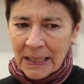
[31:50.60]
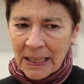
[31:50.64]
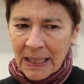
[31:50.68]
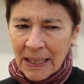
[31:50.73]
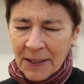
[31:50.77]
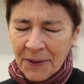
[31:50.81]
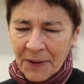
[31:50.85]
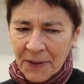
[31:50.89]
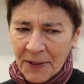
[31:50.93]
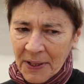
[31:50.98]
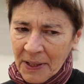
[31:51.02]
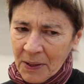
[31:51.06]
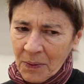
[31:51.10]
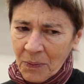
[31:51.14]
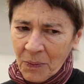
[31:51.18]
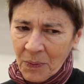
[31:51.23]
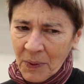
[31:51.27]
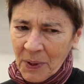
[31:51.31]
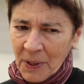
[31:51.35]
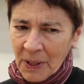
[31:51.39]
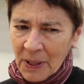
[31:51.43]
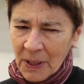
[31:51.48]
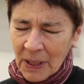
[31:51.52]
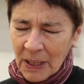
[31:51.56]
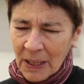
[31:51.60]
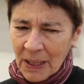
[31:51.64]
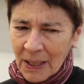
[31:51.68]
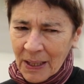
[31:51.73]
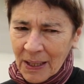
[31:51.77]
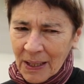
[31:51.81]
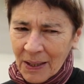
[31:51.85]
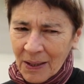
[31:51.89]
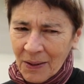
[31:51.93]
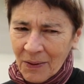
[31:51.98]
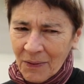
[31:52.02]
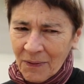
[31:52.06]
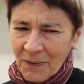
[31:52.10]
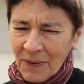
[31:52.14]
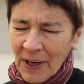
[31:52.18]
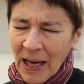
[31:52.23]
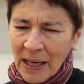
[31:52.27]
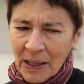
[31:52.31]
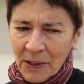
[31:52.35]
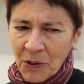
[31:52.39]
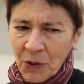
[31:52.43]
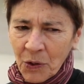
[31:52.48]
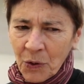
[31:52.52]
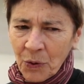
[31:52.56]
I think we
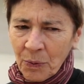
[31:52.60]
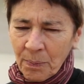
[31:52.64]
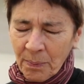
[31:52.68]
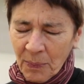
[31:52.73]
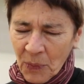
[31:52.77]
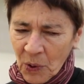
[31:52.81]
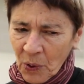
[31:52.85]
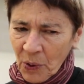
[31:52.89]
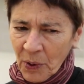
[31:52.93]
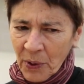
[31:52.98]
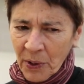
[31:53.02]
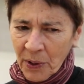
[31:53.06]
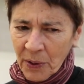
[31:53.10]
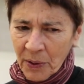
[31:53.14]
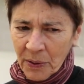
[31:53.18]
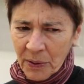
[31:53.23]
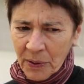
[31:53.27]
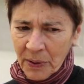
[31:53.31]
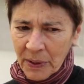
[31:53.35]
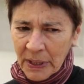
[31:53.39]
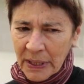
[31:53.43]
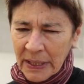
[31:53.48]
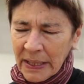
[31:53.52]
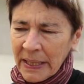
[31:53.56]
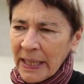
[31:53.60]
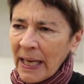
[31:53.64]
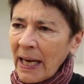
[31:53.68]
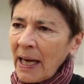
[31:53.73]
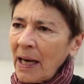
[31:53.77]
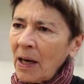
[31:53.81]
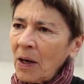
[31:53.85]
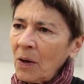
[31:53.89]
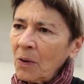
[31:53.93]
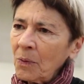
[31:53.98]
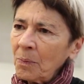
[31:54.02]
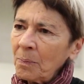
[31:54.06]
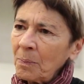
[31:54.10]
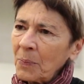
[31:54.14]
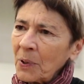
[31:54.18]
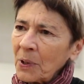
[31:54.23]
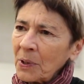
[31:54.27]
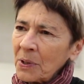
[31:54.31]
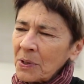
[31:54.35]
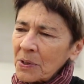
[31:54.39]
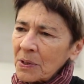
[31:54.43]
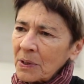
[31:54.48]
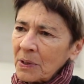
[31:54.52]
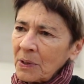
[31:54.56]
value more now
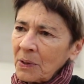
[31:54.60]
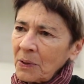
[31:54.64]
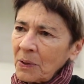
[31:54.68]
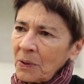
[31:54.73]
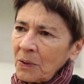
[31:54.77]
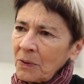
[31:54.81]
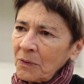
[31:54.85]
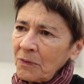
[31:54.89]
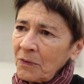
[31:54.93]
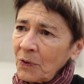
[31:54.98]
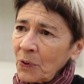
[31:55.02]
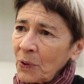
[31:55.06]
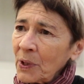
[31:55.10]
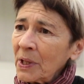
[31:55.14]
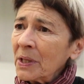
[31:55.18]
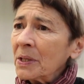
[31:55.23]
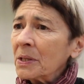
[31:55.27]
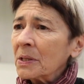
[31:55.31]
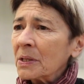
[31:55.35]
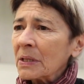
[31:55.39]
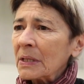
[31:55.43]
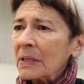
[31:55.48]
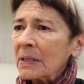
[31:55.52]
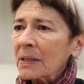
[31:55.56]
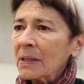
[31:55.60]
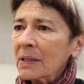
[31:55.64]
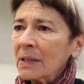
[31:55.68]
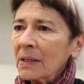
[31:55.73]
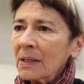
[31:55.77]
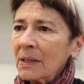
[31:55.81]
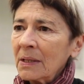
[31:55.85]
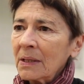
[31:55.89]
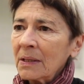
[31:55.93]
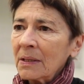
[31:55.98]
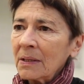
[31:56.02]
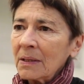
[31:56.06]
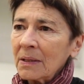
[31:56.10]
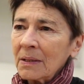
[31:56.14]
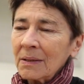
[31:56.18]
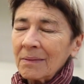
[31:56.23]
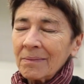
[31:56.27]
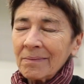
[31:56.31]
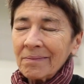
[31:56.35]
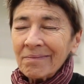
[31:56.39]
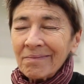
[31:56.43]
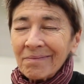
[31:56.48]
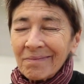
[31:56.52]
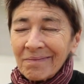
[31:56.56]
personal voice,
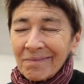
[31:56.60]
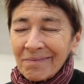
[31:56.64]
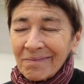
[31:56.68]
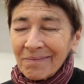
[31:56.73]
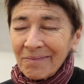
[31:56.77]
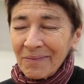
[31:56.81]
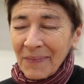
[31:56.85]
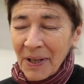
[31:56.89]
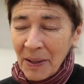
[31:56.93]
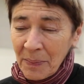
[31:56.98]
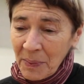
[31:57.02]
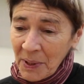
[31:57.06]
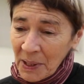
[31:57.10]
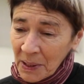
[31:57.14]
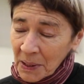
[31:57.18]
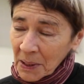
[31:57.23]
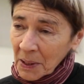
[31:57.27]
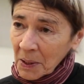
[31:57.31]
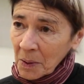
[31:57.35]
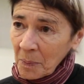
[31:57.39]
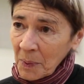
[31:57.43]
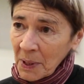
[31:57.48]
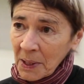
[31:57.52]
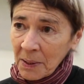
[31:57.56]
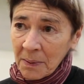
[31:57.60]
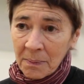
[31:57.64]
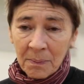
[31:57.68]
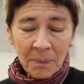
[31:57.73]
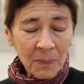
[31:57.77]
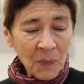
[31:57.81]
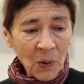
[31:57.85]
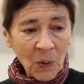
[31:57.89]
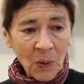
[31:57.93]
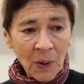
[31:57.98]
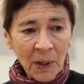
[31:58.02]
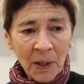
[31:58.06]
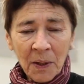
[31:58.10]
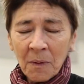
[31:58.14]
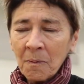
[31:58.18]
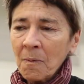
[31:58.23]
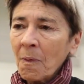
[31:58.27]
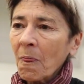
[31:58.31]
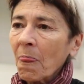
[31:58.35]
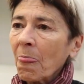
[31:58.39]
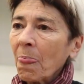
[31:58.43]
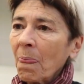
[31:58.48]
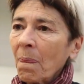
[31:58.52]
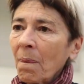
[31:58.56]
maybe a little bit more,
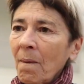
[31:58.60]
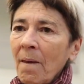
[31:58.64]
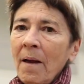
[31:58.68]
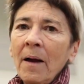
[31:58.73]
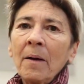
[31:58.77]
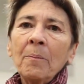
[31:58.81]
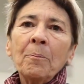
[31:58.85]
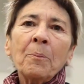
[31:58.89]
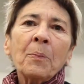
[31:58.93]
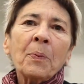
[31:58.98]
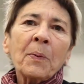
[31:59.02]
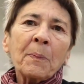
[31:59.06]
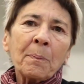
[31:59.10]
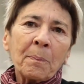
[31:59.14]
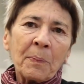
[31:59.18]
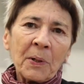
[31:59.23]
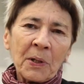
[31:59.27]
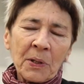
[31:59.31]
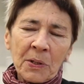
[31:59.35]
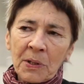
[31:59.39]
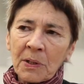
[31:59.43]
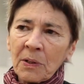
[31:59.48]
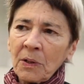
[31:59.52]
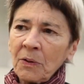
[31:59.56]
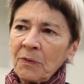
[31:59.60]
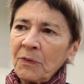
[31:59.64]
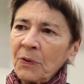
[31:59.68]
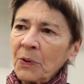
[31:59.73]
a personal